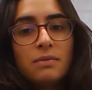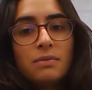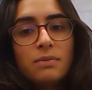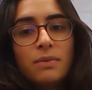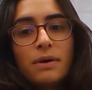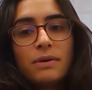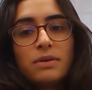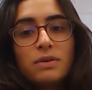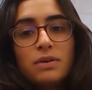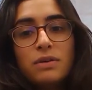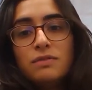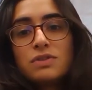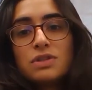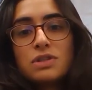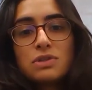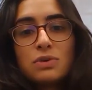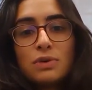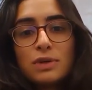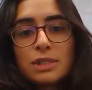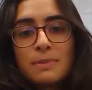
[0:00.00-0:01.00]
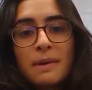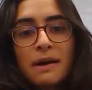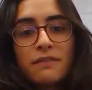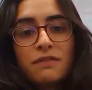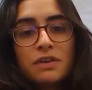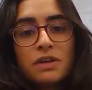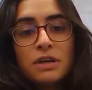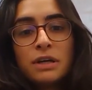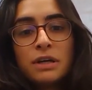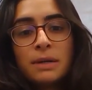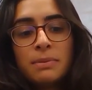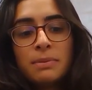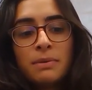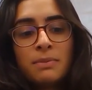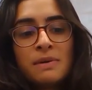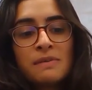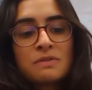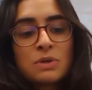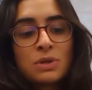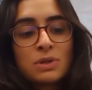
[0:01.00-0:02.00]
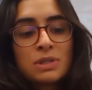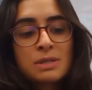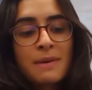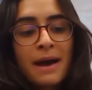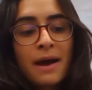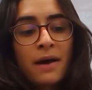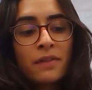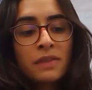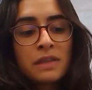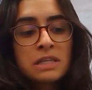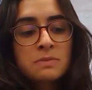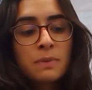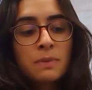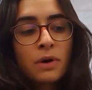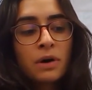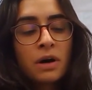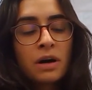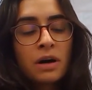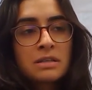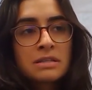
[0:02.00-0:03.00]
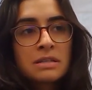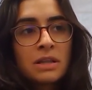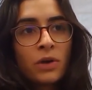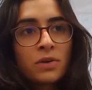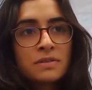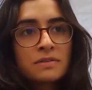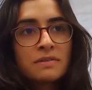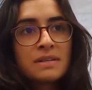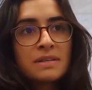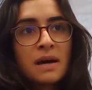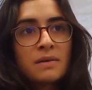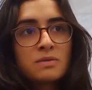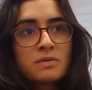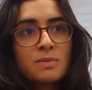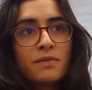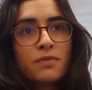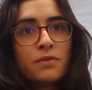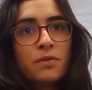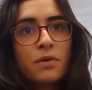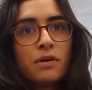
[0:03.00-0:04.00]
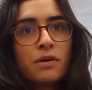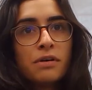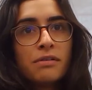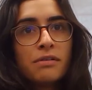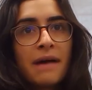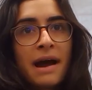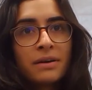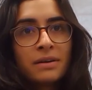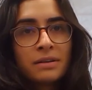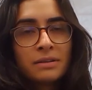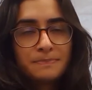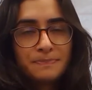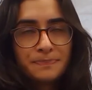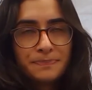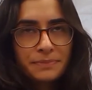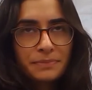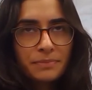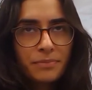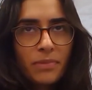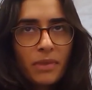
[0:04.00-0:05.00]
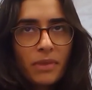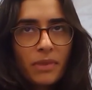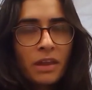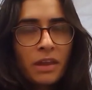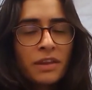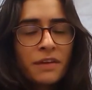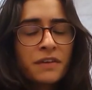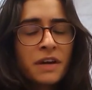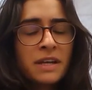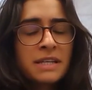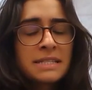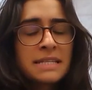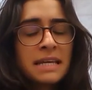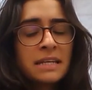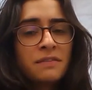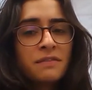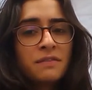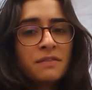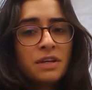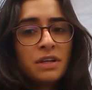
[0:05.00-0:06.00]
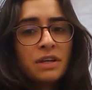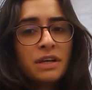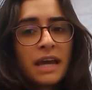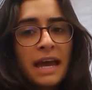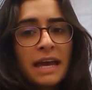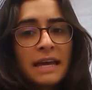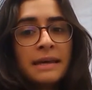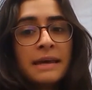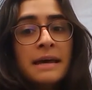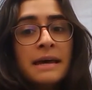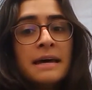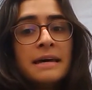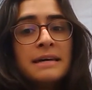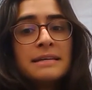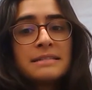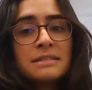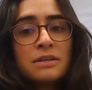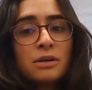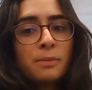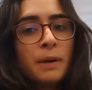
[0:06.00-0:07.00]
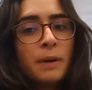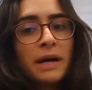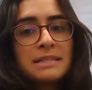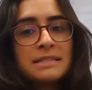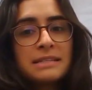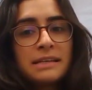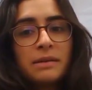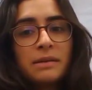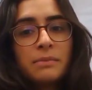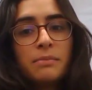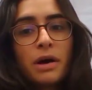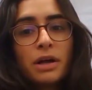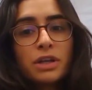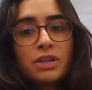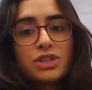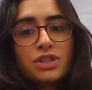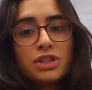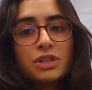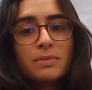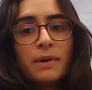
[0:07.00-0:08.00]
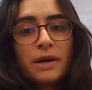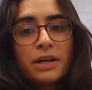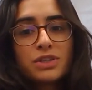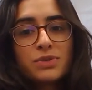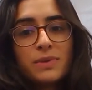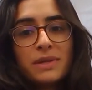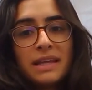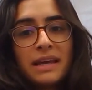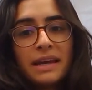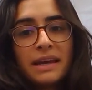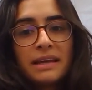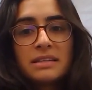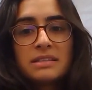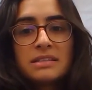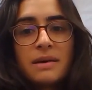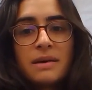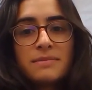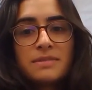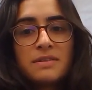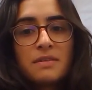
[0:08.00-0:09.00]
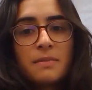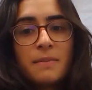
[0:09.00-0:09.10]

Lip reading: well, you've just talked about for Europe, and we've talked about on this podcast lots of times before around the front end of the UK still pricing in much too much, we think, in terms of